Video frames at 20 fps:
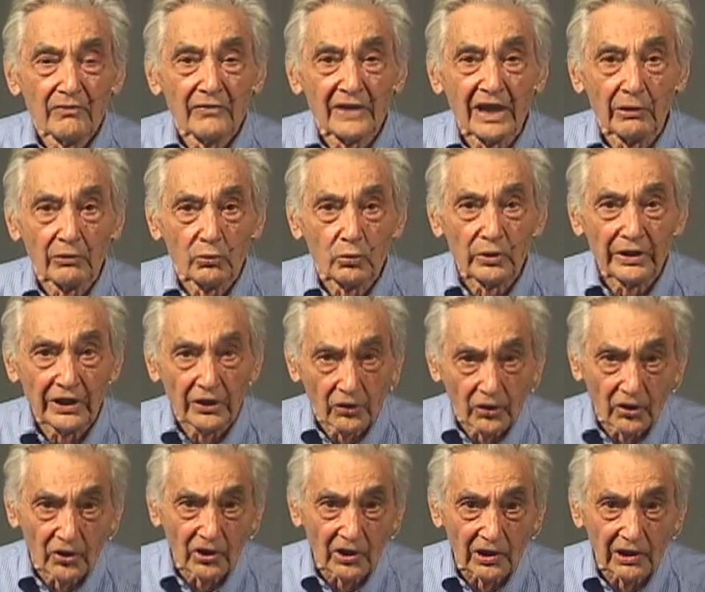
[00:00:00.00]
that we
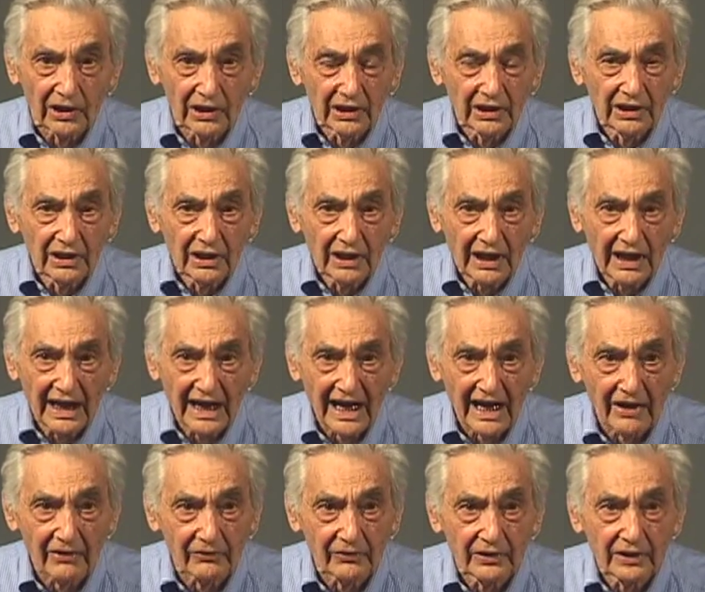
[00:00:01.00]
all
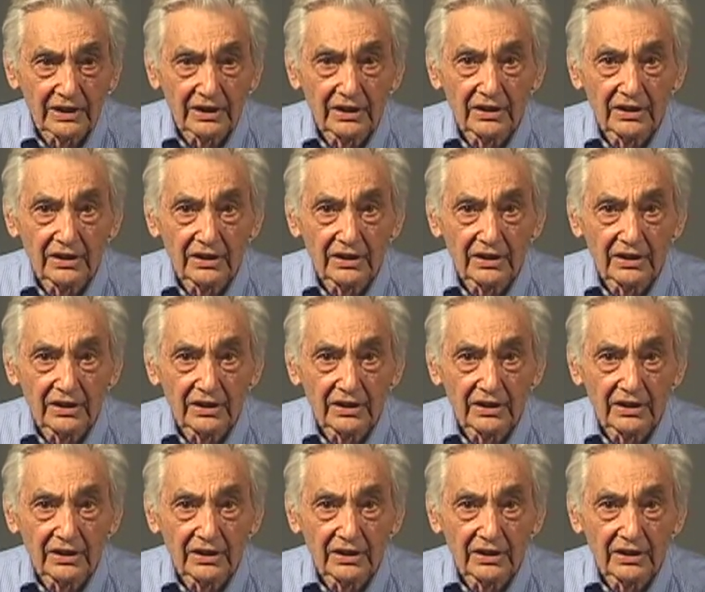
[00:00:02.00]
have